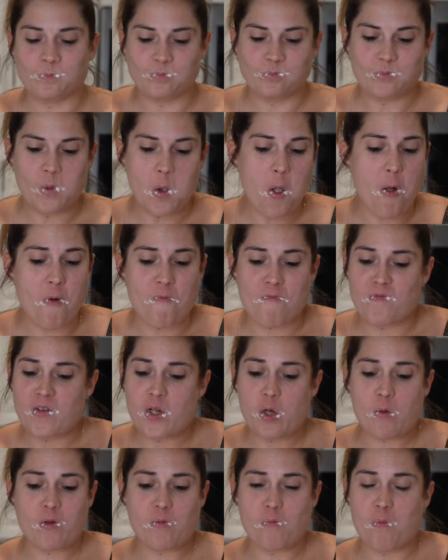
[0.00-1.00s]
You want to
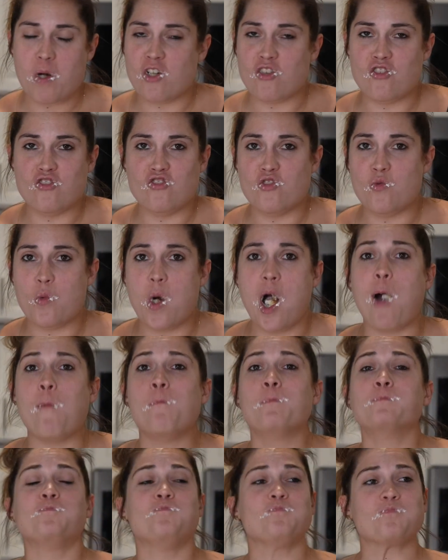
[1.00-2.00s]
film as much as you
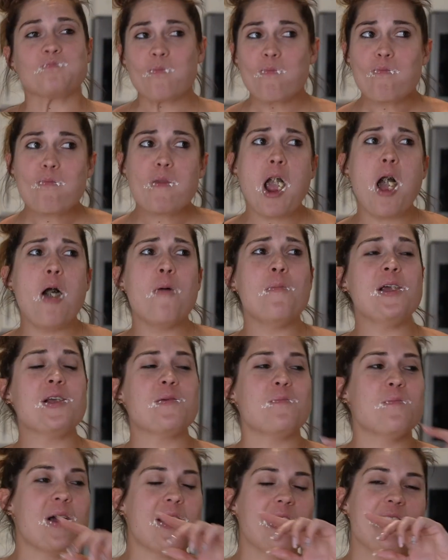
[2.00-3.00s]
want. I'll make
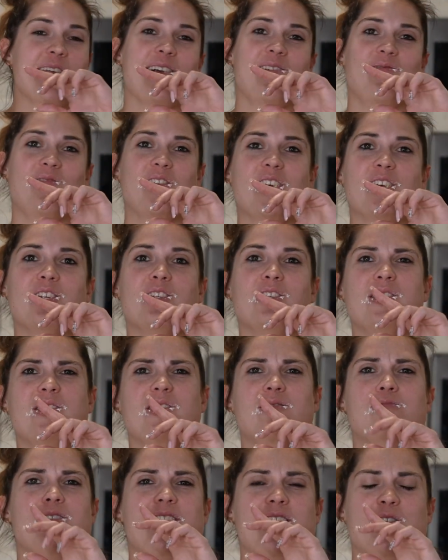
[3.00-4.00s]
money on
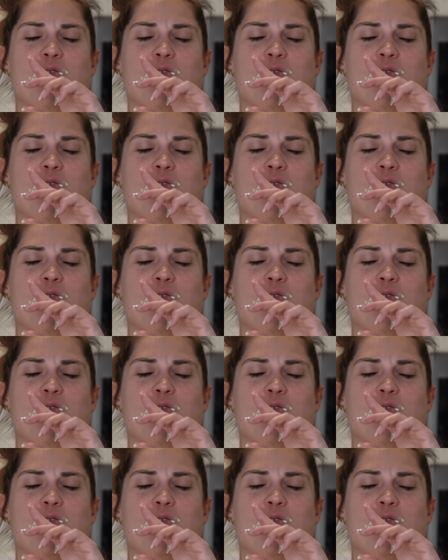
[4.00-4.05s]
this, like